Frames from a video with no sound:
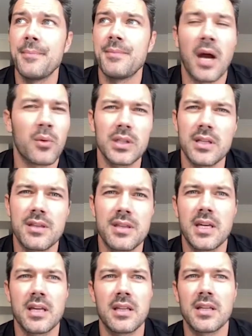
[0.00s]
not really
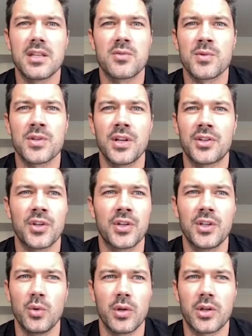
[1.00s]
thinking that this was going to turn
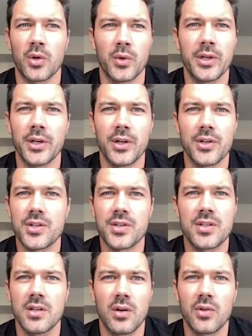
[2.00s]
into a career,
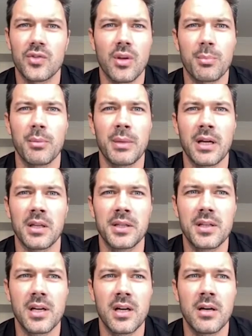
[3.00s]
just, you know, supplemental
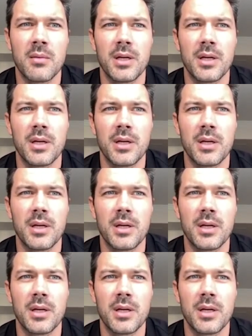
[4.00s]
income.